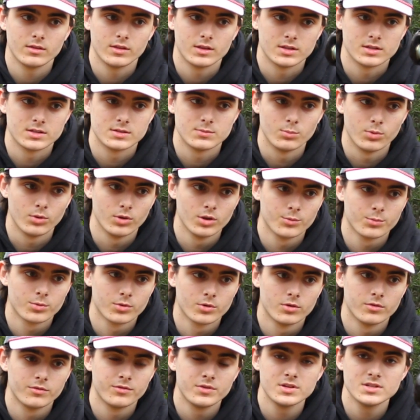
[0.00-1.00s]
It's
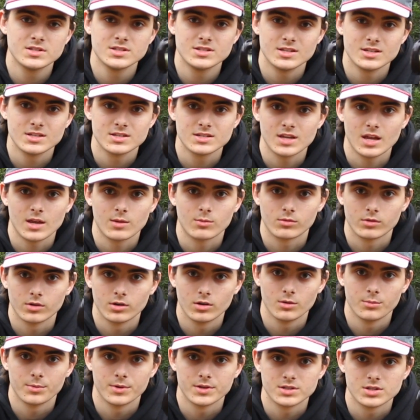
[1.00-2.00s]
bulletproof. This is the same
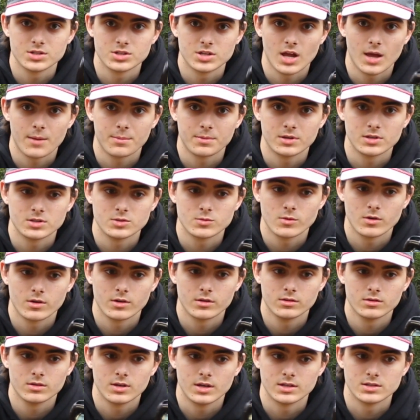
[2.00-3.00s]
reel, but it's a Japanese
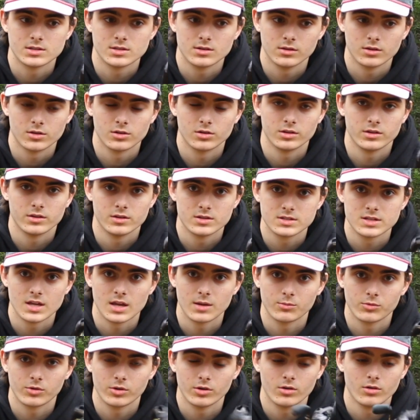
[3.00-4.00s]
one. It's literally the
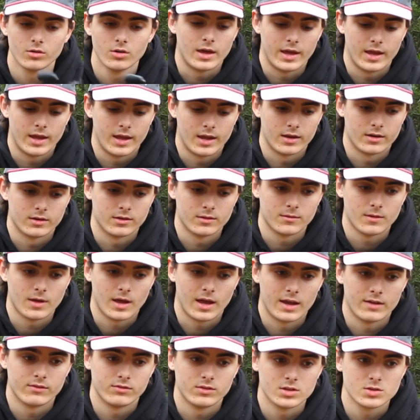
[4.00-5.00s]
same reel. And
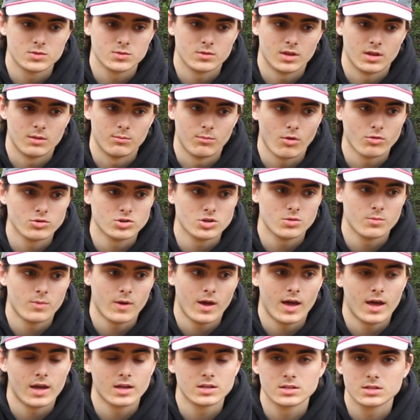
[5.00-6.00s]
I have this with a Mojo
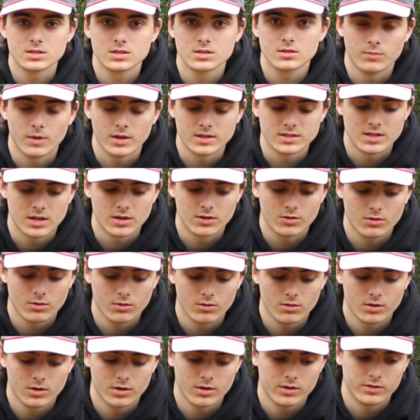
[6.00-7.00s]
Bass by St.
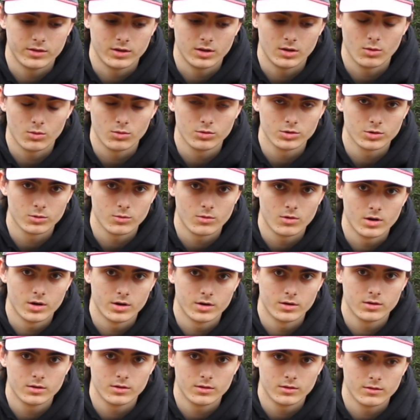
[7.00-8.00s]
Croix, the older
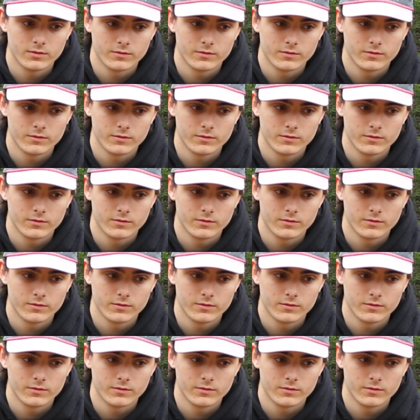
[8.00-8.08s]
one.